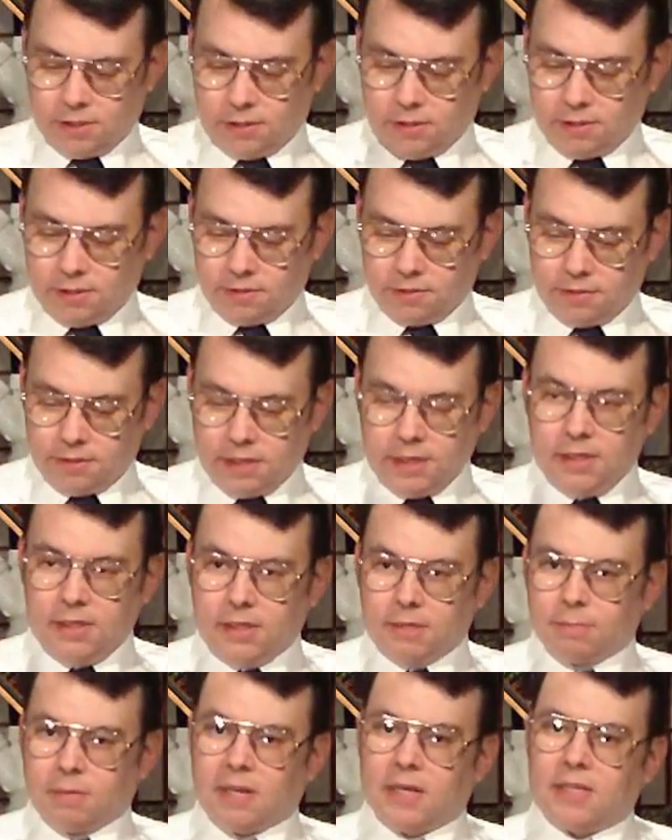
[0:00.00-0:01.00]
should you
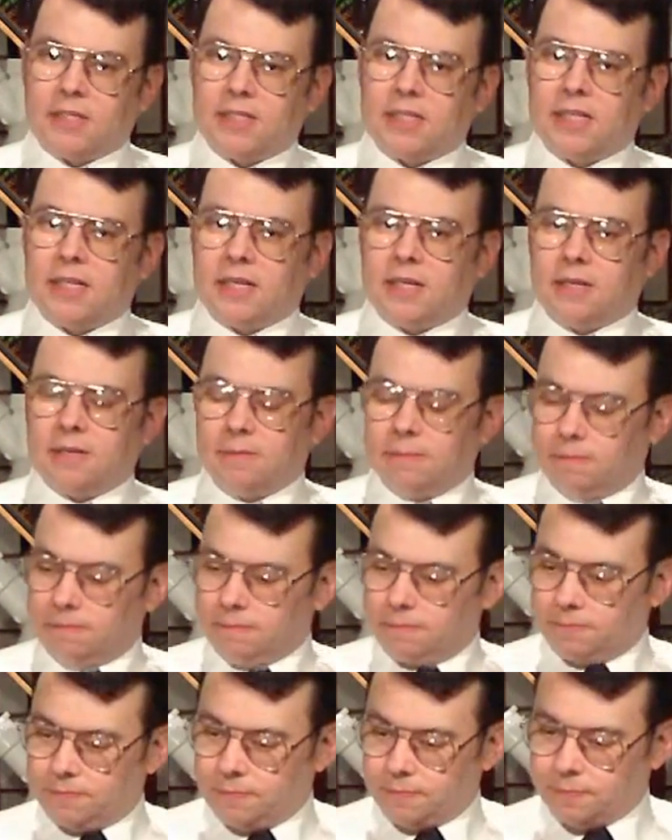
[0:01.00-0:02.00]
need to play seated.